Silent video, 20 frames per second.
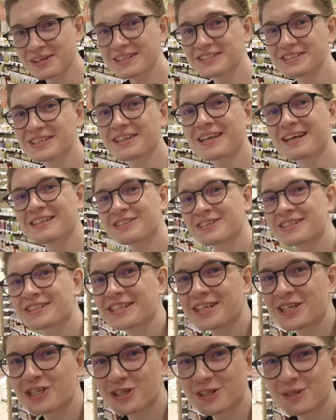is another
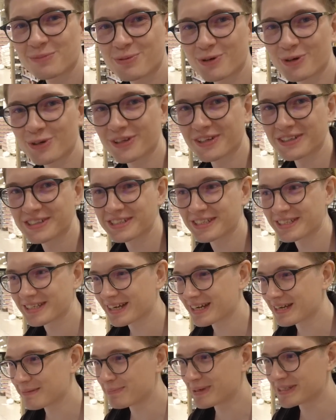essential product that
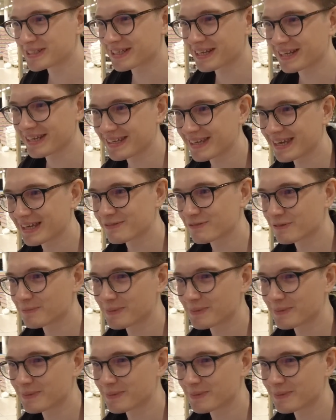I basically get for